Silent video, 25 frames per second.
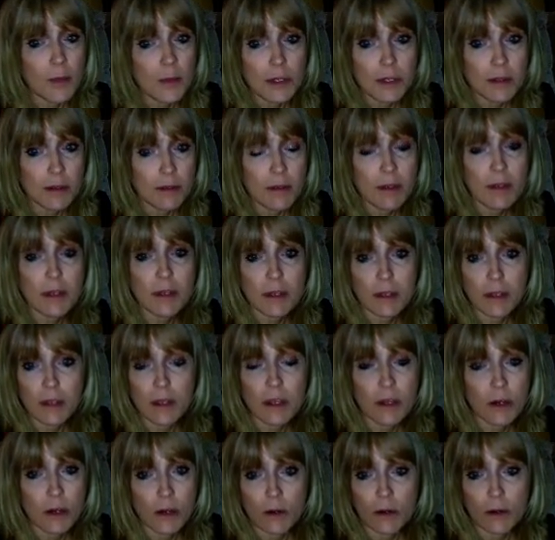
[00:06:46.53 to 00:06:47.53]
I
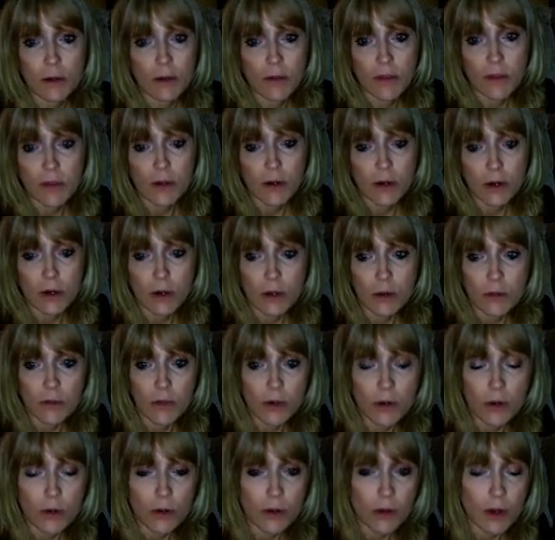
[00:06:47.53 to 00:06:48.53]
mean,
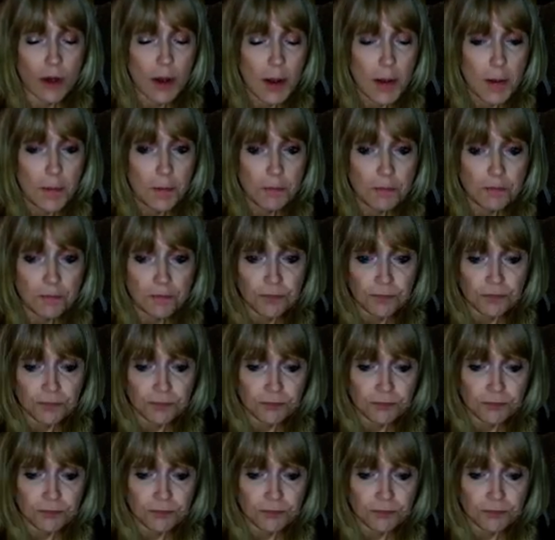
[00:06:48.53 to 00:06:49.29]
their